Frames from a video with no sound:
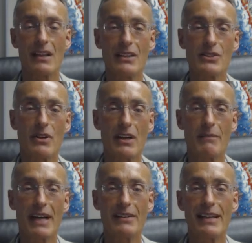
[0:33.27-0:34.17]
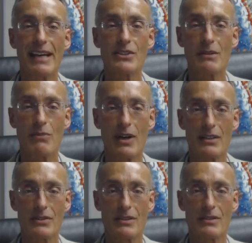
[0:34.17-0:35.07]
Let's talk about the aging
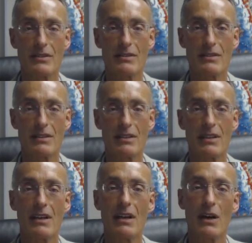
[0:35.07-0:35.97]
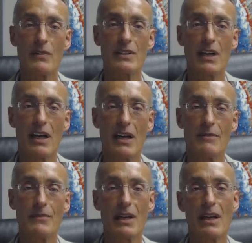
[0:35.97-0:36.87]
process. Over
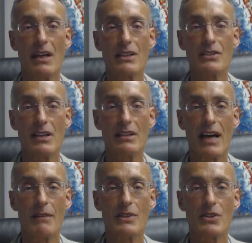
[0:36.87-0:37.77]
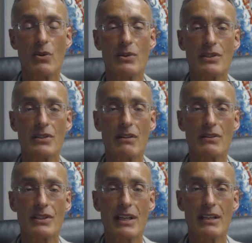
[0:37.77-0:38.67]
time, sun damage causes
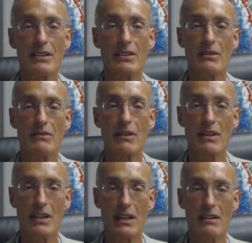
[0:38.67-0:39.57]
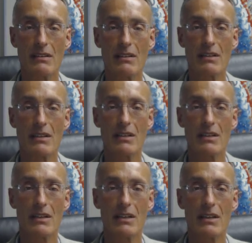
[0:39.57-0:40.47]
our skin to thin.
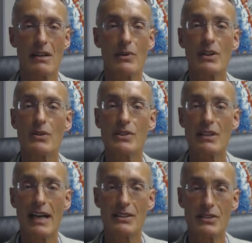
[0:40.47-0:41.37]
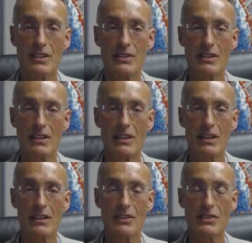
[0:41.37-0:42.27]
We lose elasticity
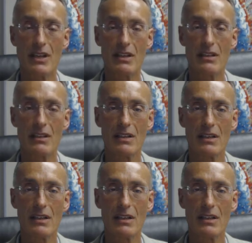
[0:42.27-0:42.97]
in the skin,